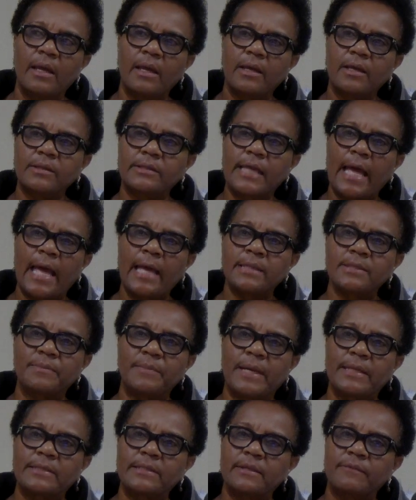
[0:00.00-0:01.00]
Because I asked
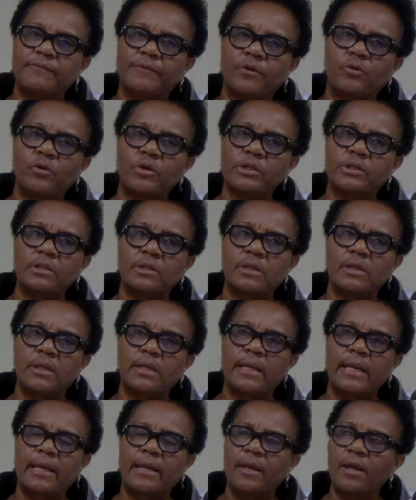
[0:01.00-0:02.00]
myself a question the
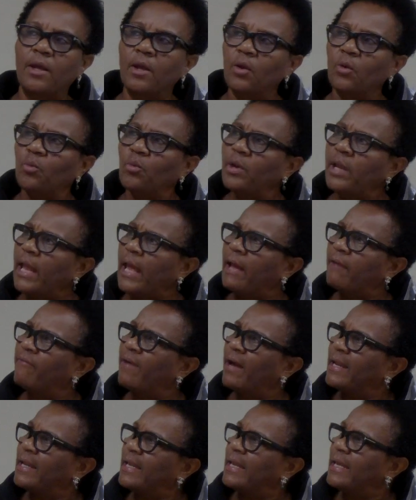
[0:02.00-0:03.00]
other day, what have
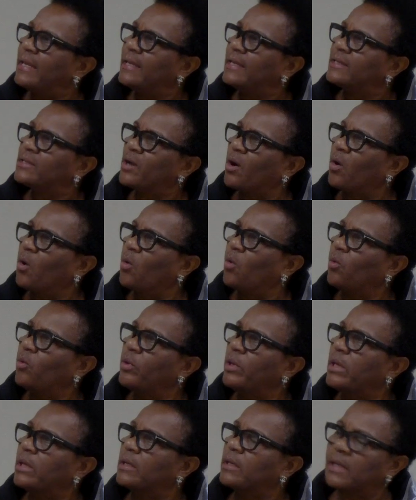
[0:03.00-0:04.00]
I did this whole
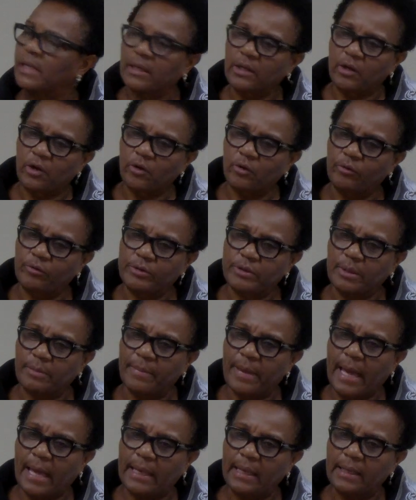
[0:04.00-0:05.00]
year to encourage
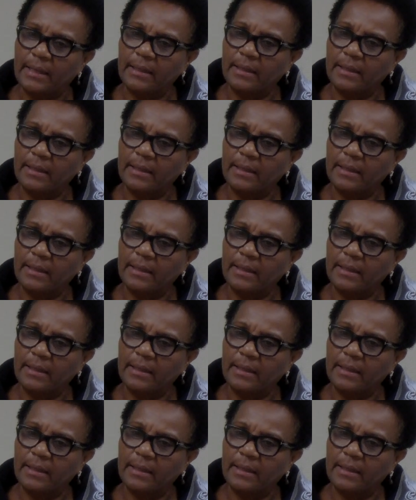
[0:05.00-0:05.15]
somebody?